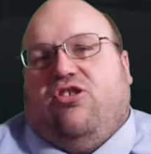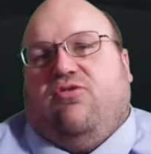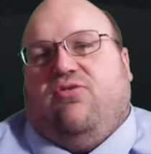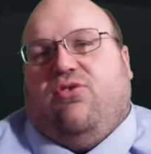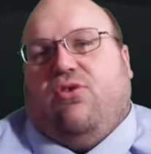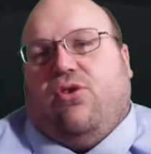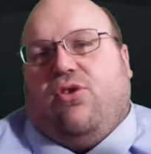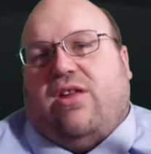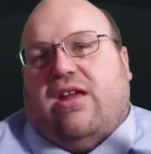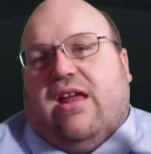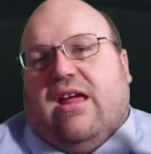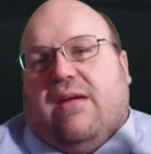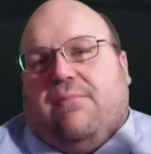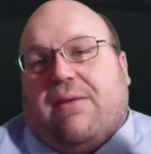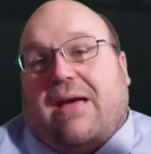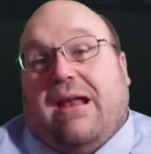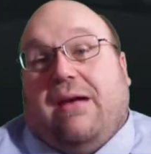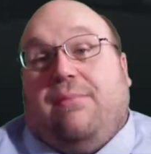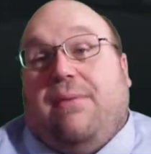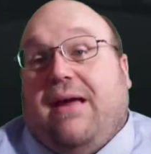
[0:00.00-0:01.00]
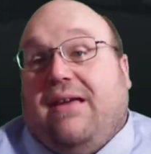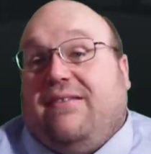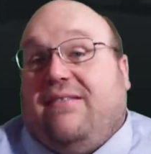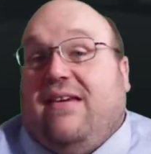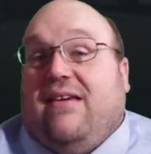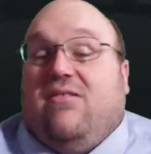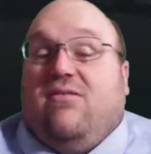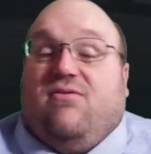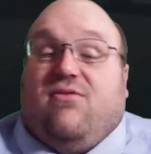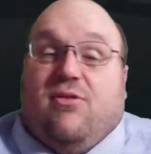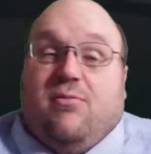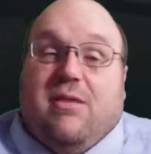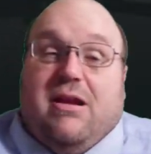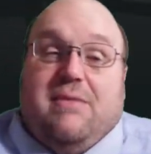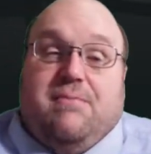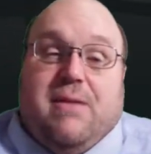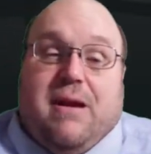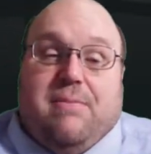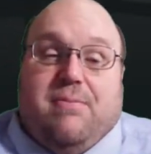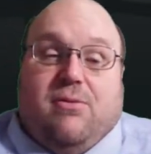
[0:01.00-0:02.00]
for the Battle Pass season for many
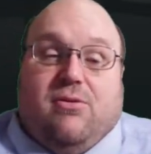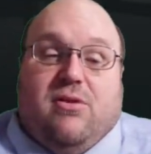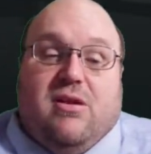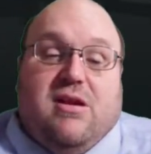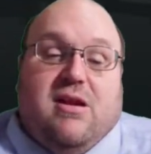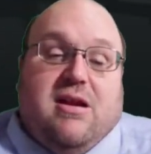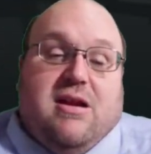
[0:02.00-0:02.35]
people,